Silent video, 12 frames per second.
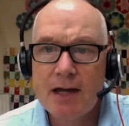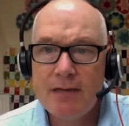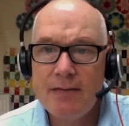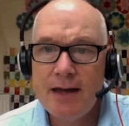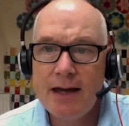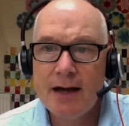
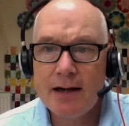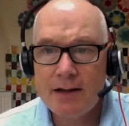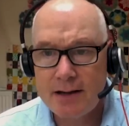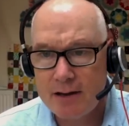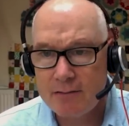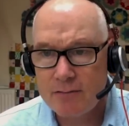and they
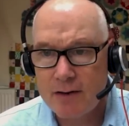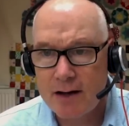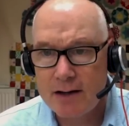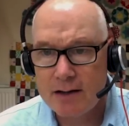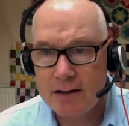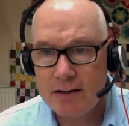
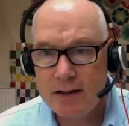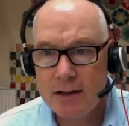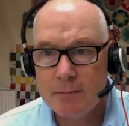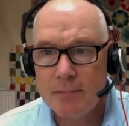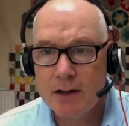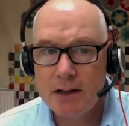identified
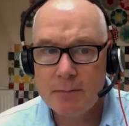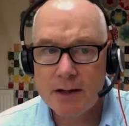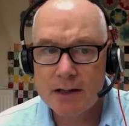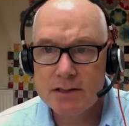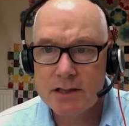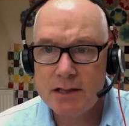the
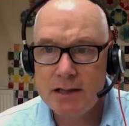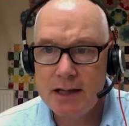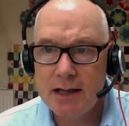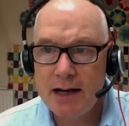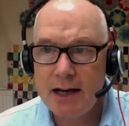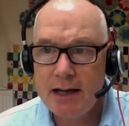monkeypox
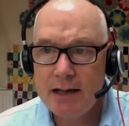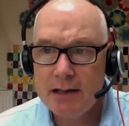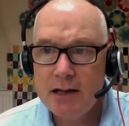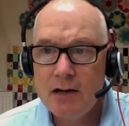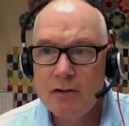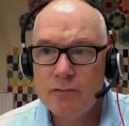DNA
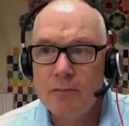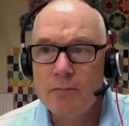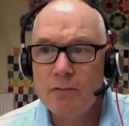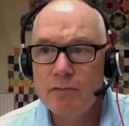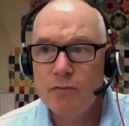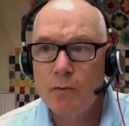
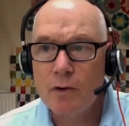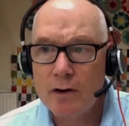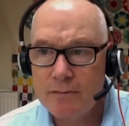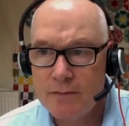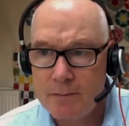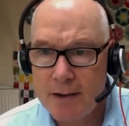from four
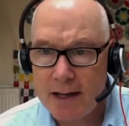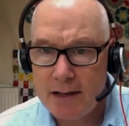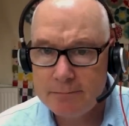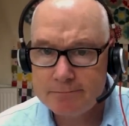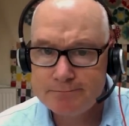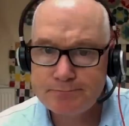of the
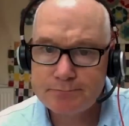men.